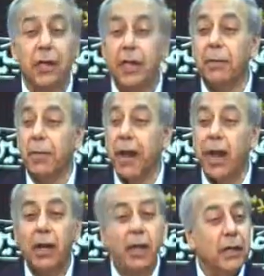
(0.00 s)
in
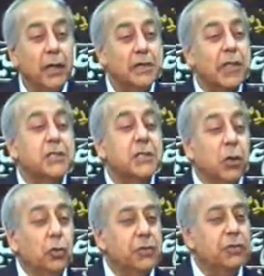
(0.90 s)
prayer is
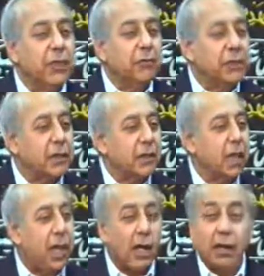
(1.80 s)
exclusively with
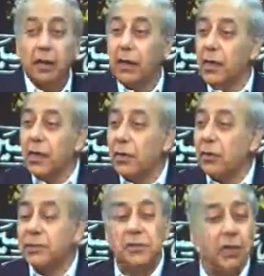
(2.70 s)
Allah. He
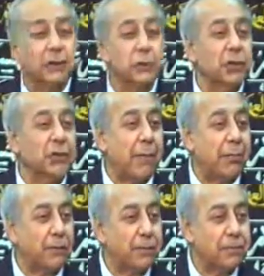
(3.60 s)
knows not what
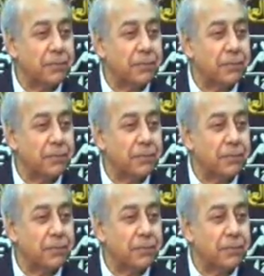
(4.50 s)
happened.